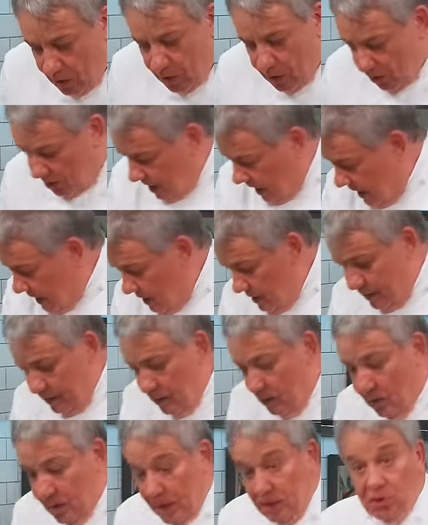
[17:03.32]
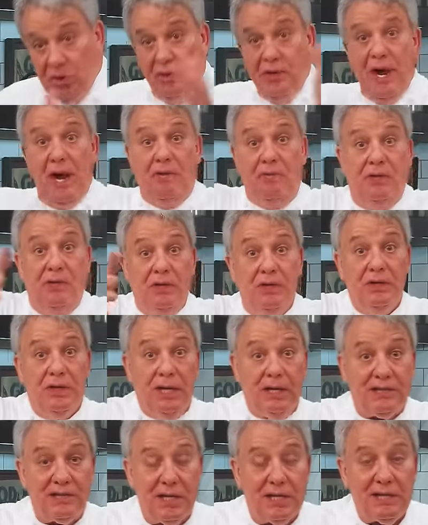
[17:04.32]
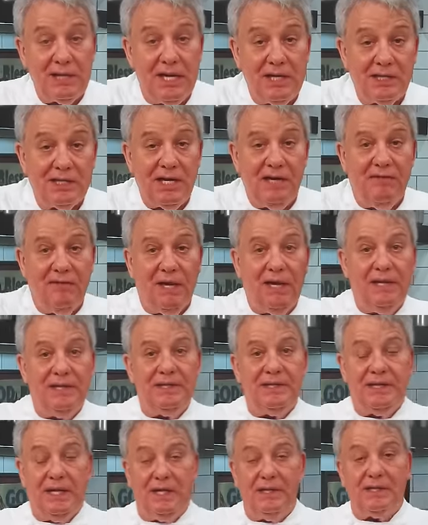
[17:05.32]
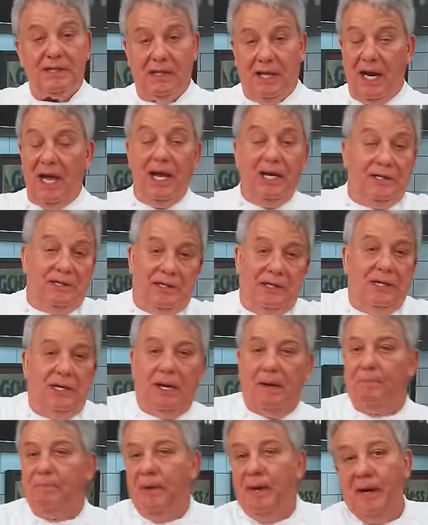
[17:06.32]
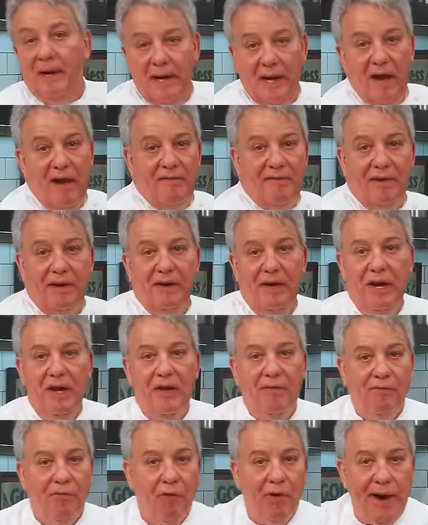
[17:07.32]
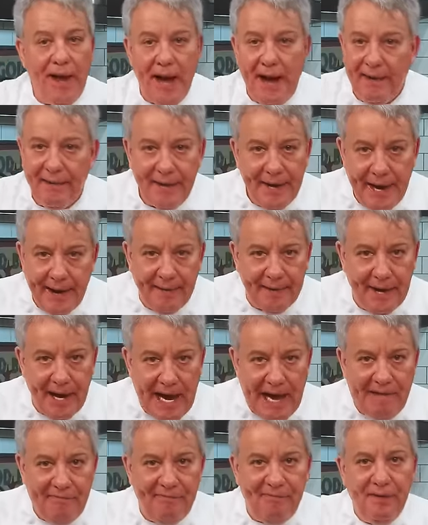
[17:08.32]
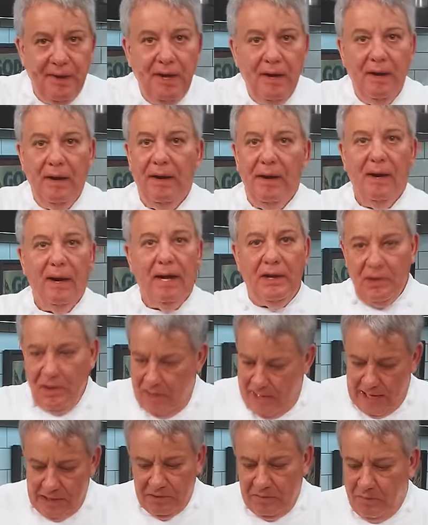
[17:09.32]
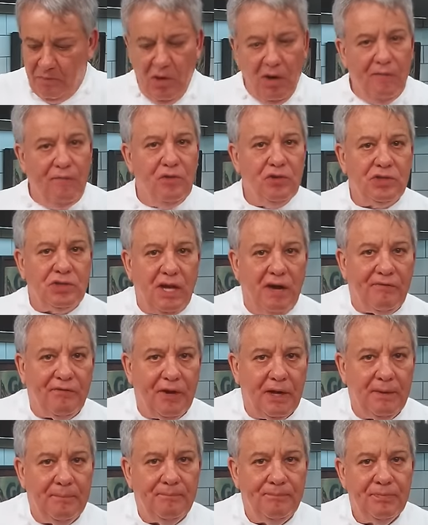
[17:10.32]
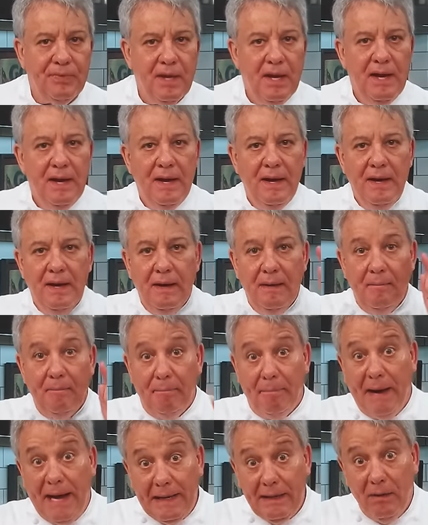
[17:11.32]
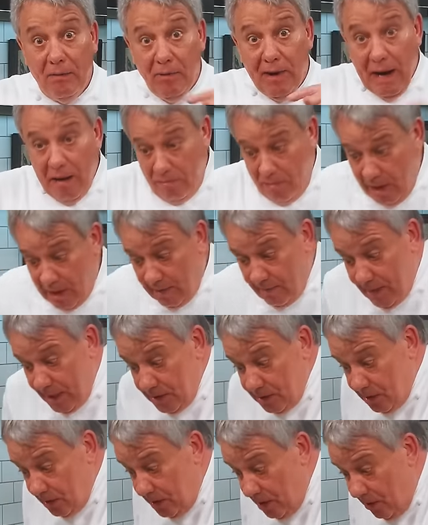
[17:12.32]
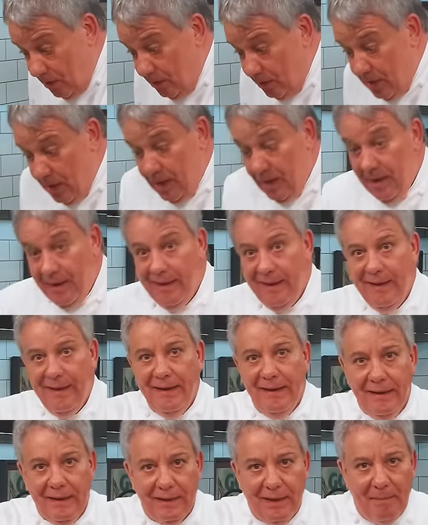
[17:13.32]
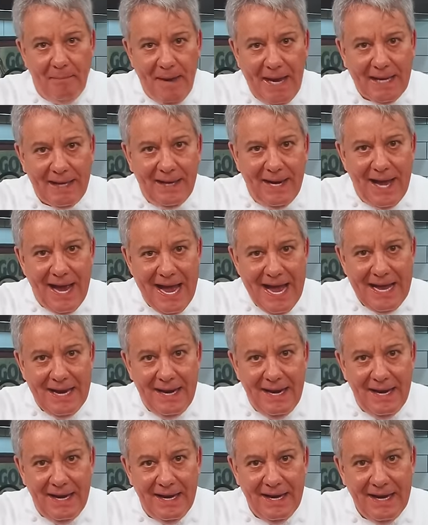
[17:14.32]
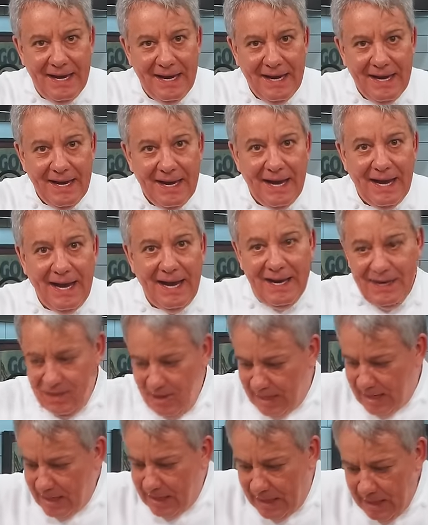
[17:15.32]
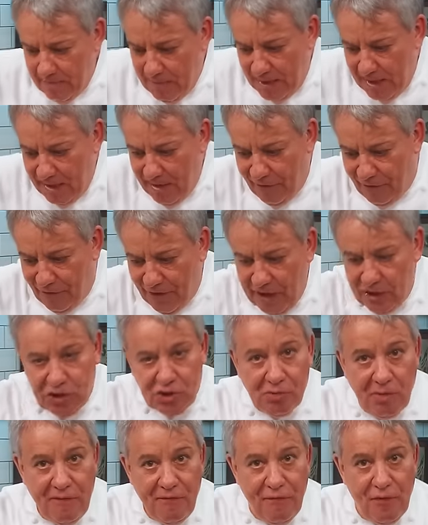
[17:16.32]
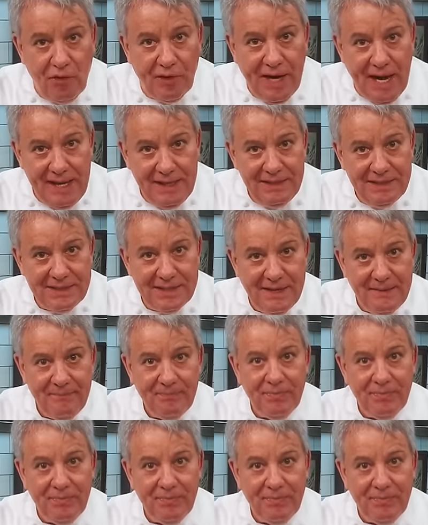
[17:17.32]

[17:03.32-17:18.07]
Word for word: You take it? Okay, so now, let's say Thanksgiving is today, so you got to put it in the oven for an hour and a half, and you got your beautiful stuffing. But what I recommend you do, you make it ahead, and you can keep it in the fridge 3 or 4 days,